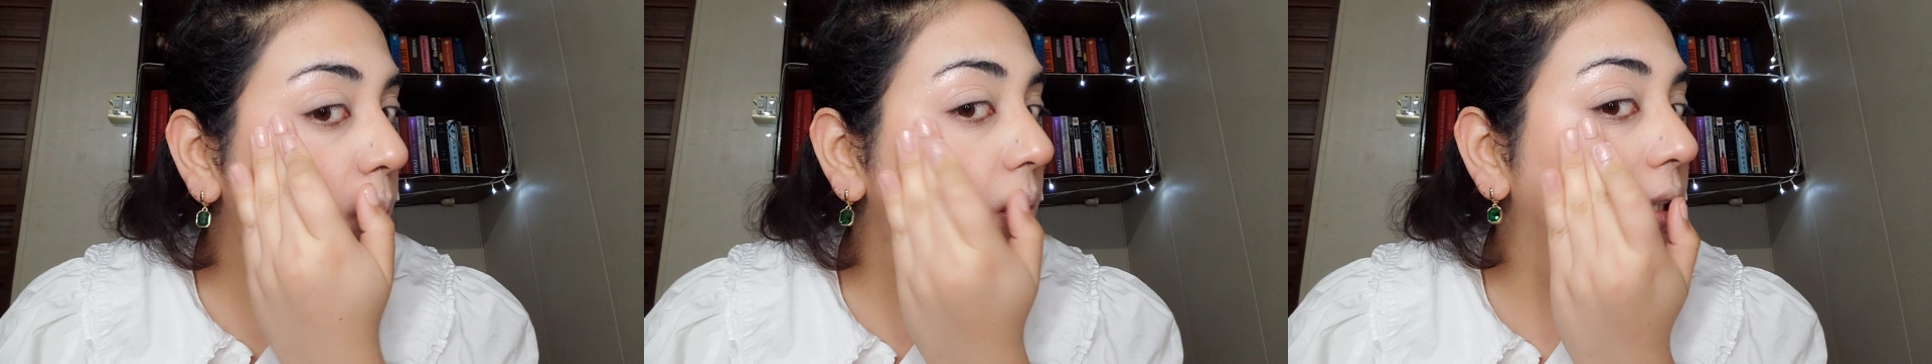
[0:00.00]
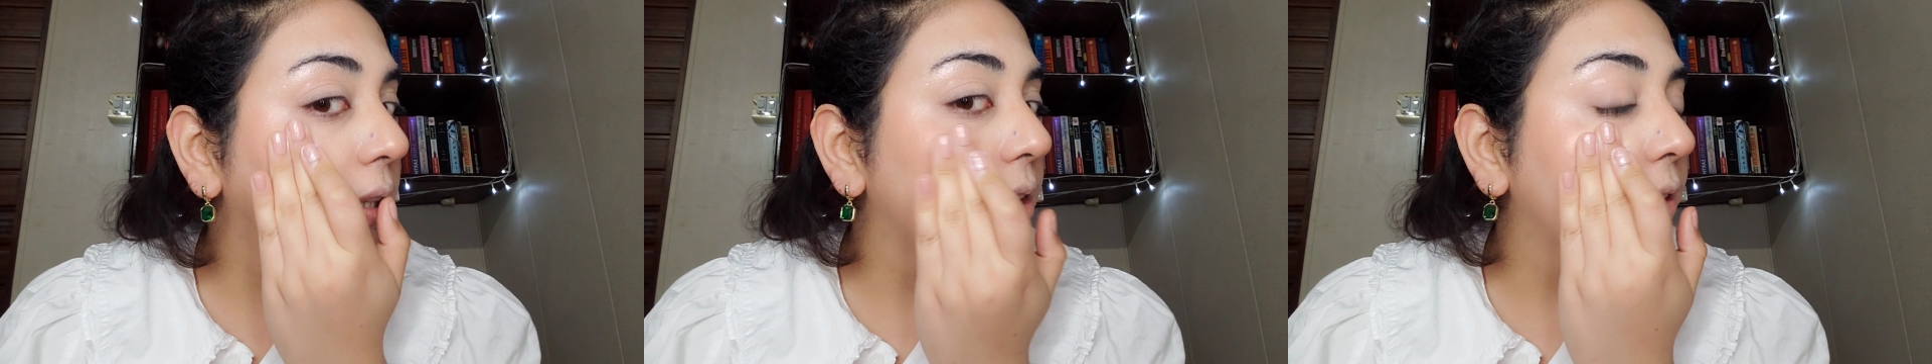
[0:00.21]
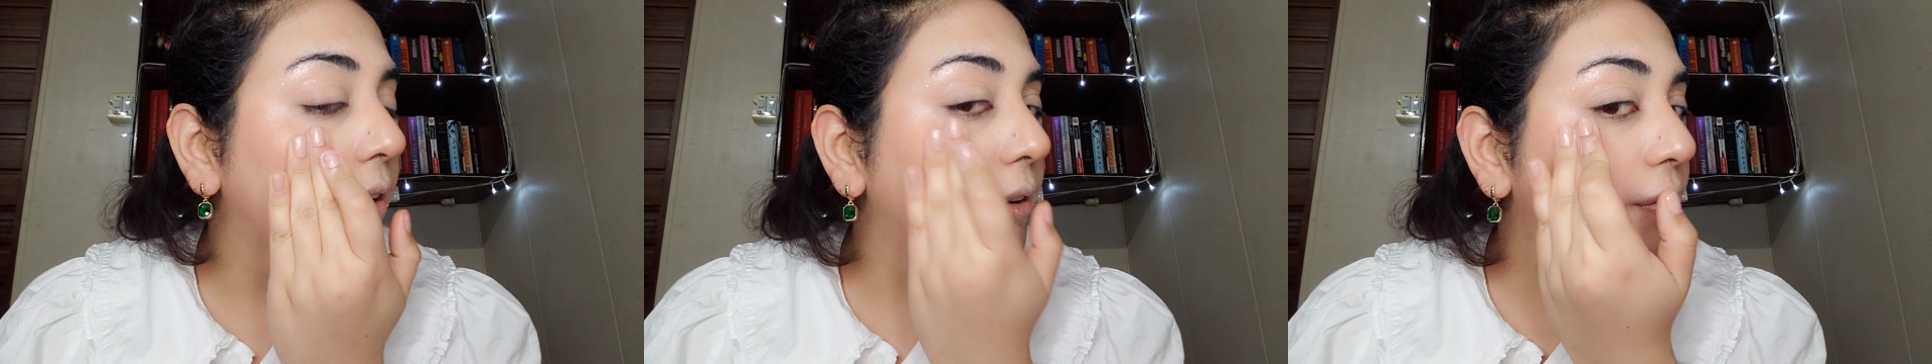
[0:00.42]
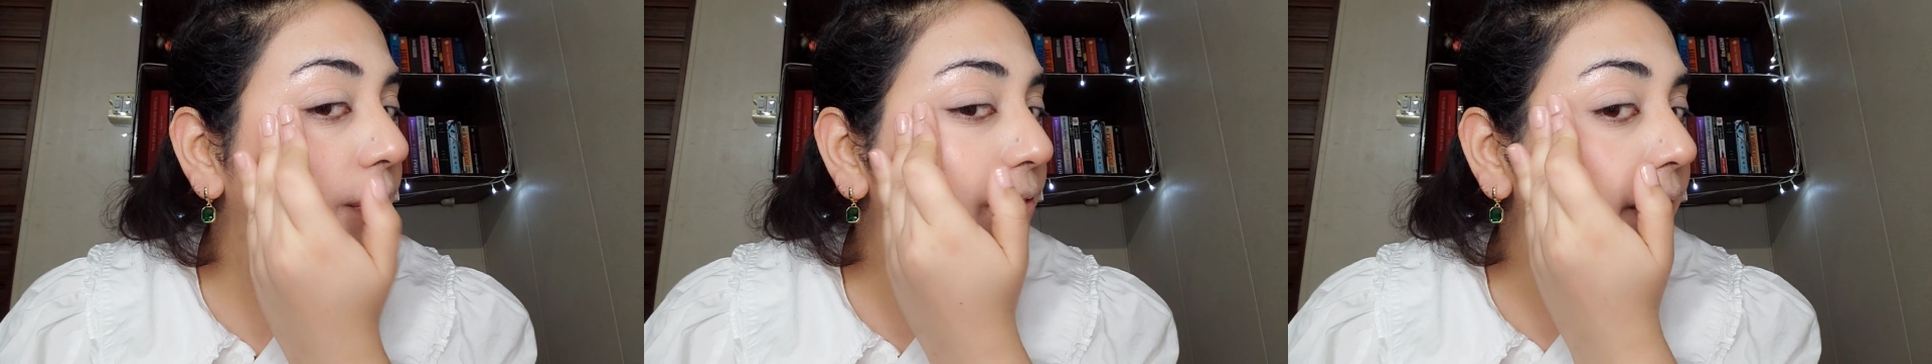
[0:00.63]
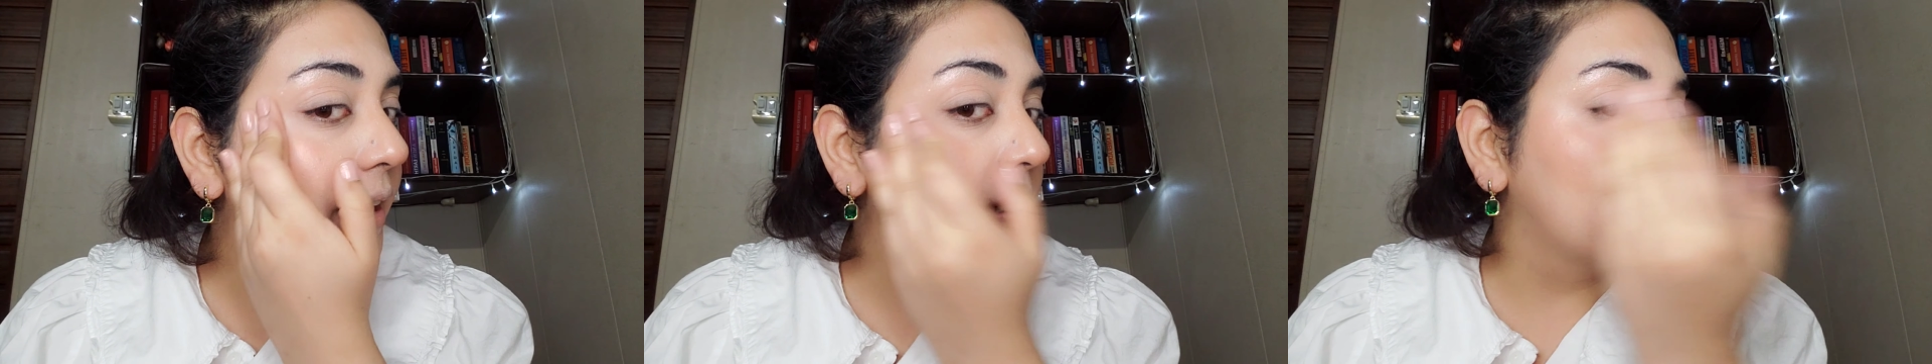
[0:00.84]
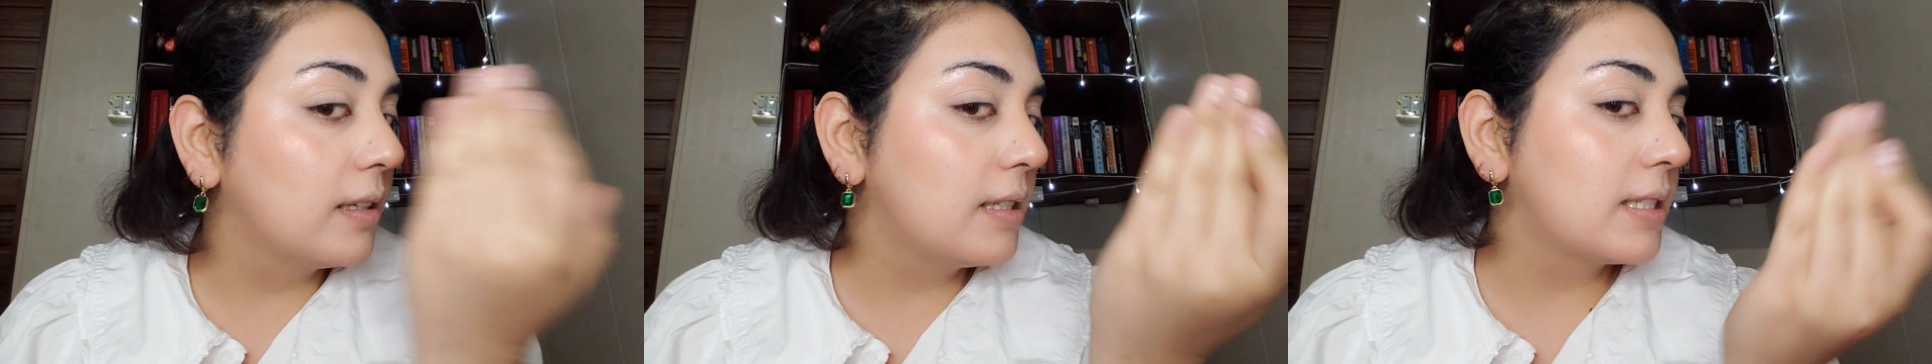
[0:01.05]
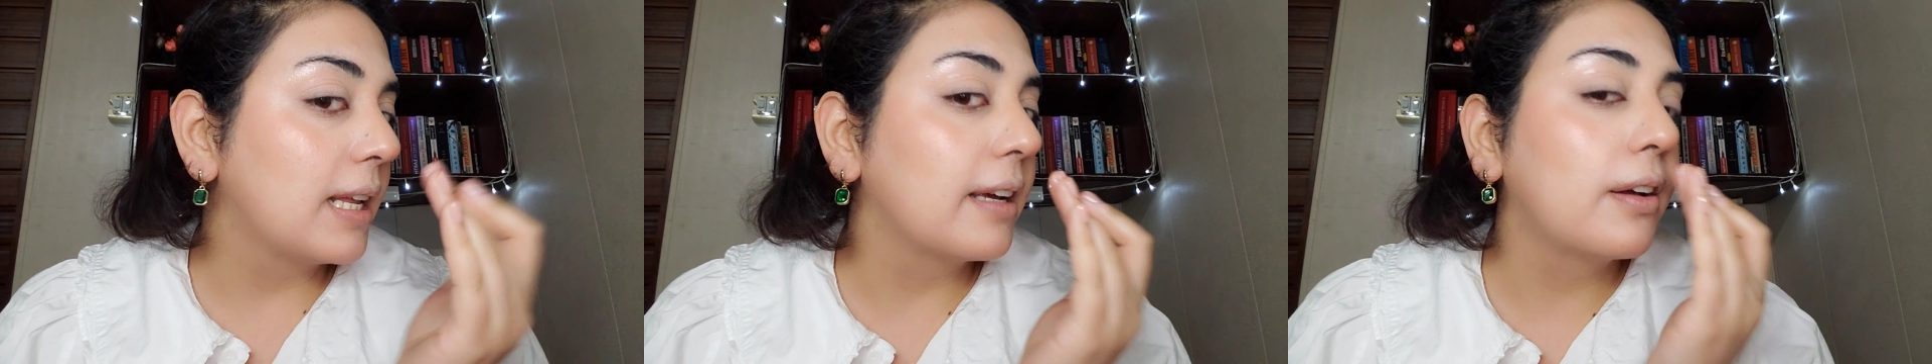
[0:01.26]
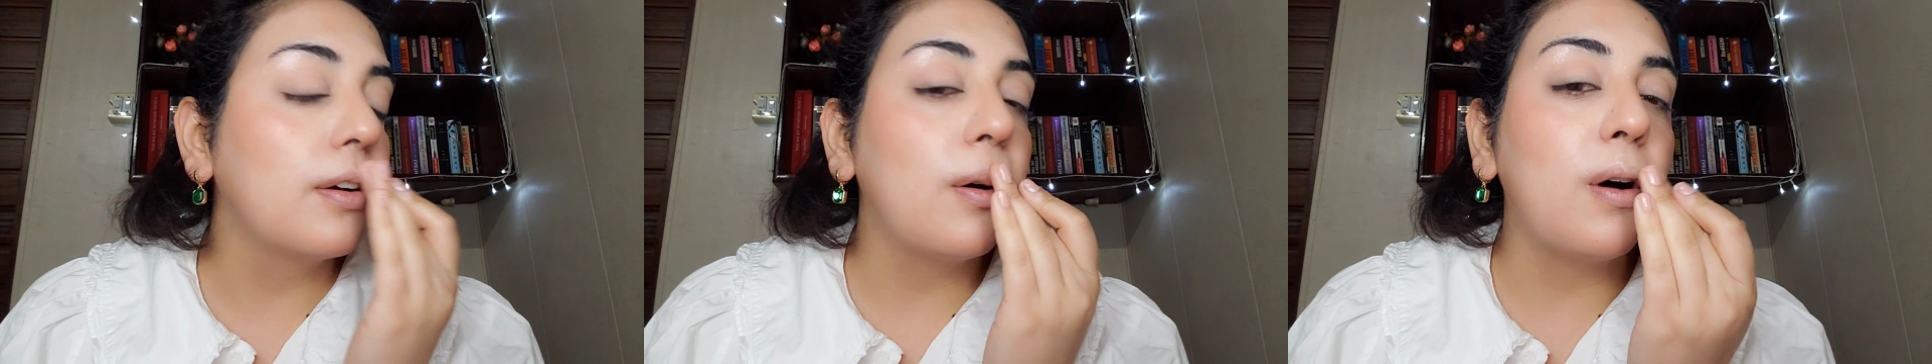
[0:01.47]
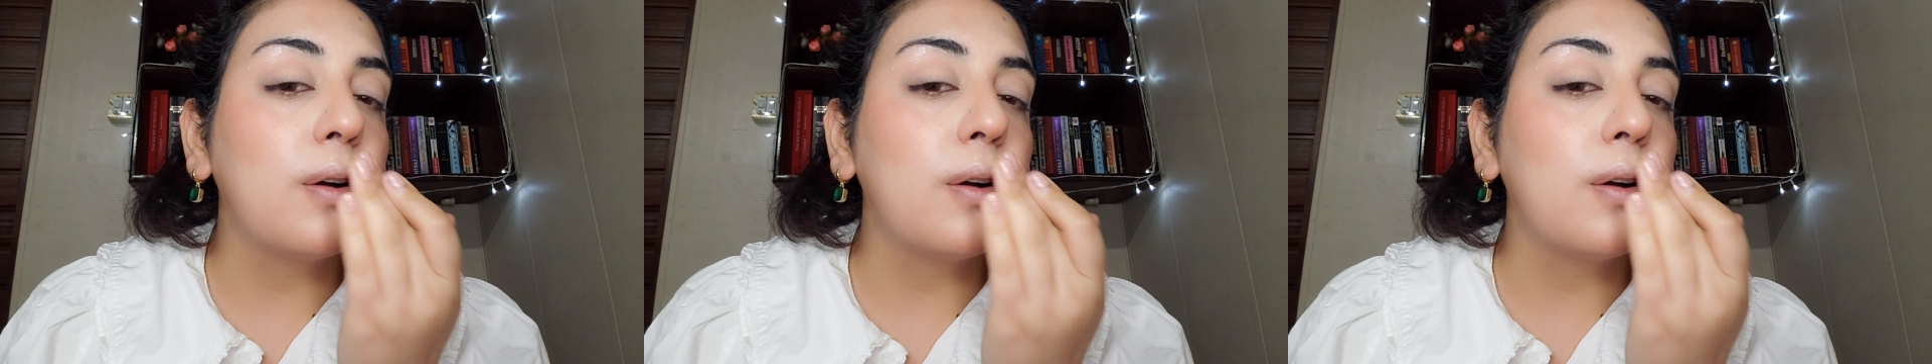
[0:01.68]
with your fingers like